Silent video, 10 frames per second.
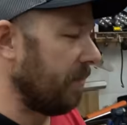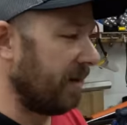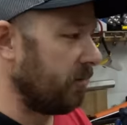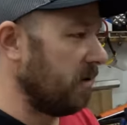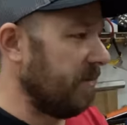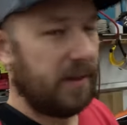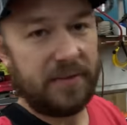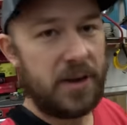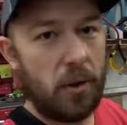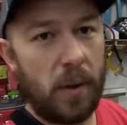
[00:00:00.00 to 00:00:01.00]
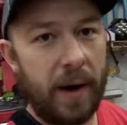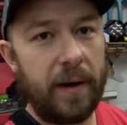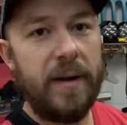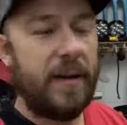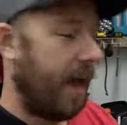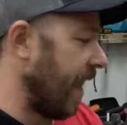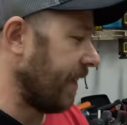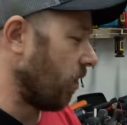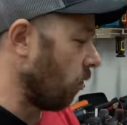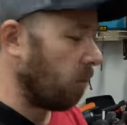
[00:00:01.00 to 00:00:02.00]
but if we're in the middle of nowhere
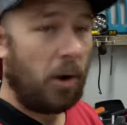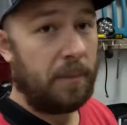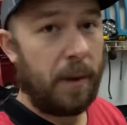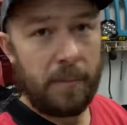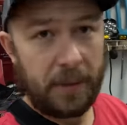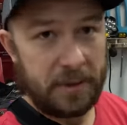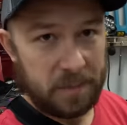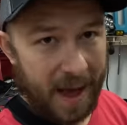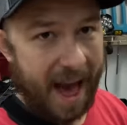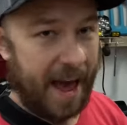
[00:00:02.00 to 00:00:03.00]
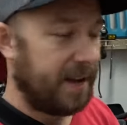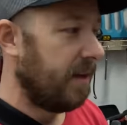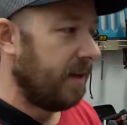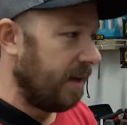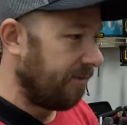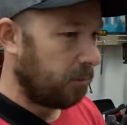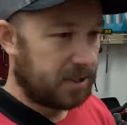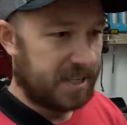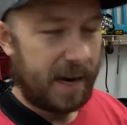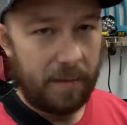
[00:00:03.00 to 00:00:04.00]
and our water pump goes bad, if we're
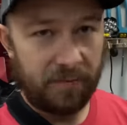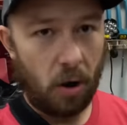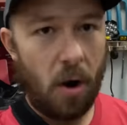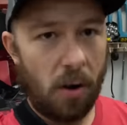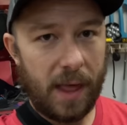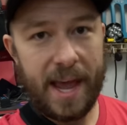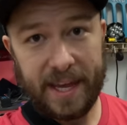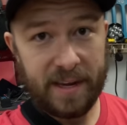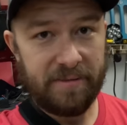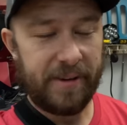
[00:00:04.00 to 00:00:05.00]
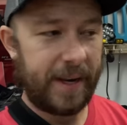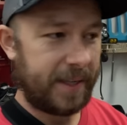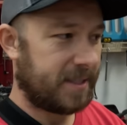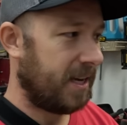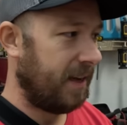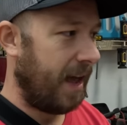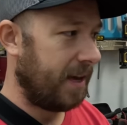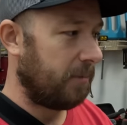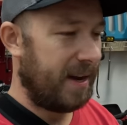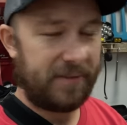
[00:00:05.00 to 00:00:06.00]
set up for all AN fittings
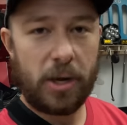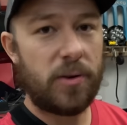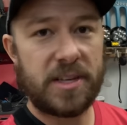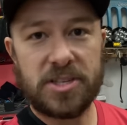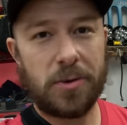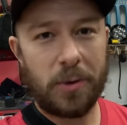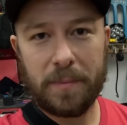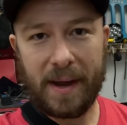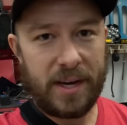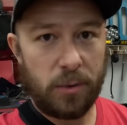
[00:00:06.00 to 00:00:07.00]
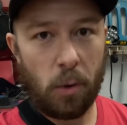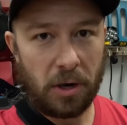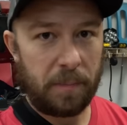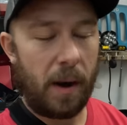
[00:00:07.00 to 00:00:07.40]
and we have to go to the store and buy a new water